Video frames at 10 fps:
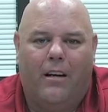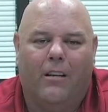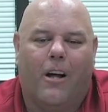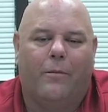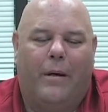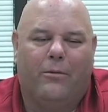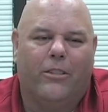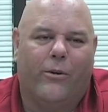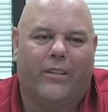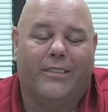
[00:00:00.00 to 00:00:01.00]
a lot of people
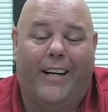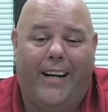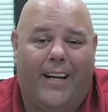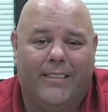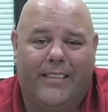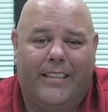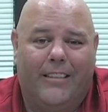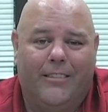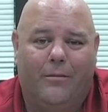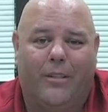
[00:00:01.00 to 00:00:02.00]
know it as AIT,
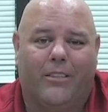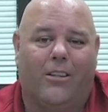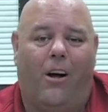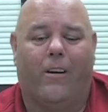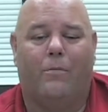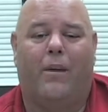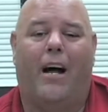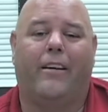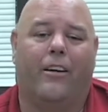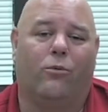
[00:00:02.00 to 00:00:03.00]
but it's all
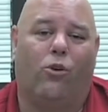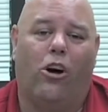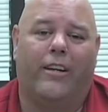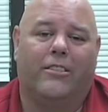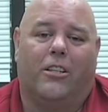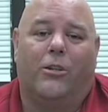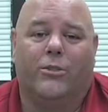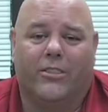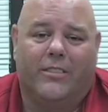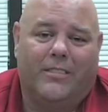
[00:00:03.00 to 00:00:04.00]
combined into one as
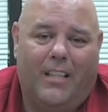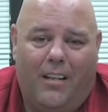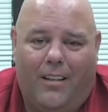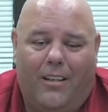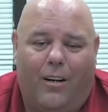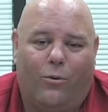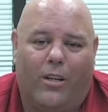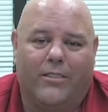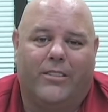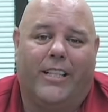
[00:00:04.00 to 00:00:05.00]
OSUT,
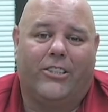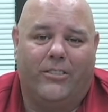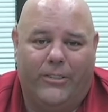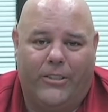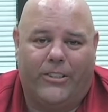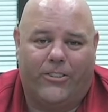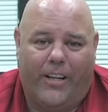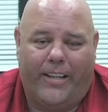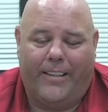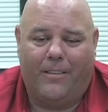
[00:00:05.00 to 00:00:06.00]
one station unit
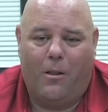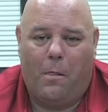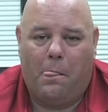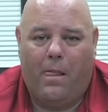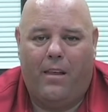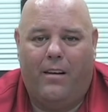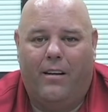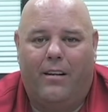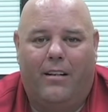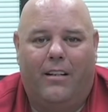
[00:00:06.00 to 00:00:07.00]
training.
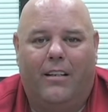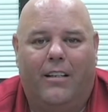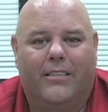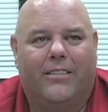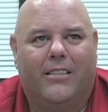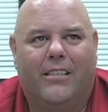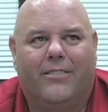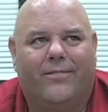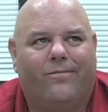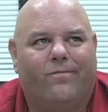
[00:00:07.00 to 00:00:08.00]
I
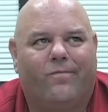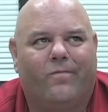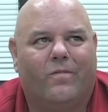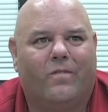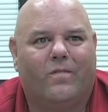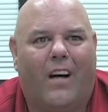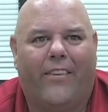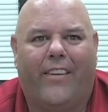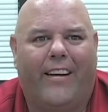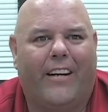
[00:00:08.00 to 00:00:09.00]

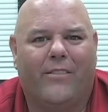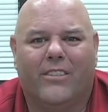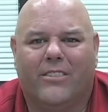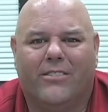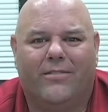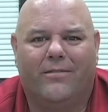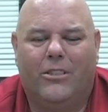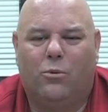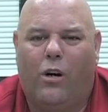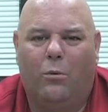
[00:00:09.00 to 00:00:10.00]
think it was
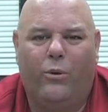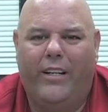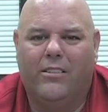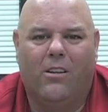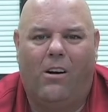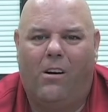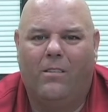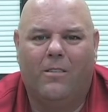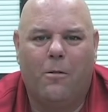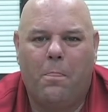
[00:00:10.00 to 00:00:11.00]
12 weeks long,
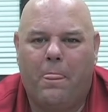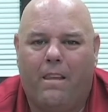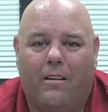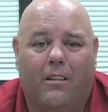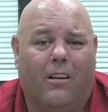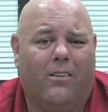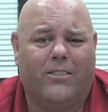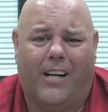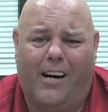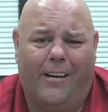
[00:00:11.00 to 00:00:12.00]
a long
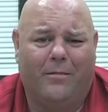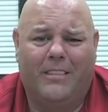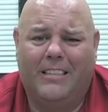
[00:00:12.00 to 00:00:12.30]
time.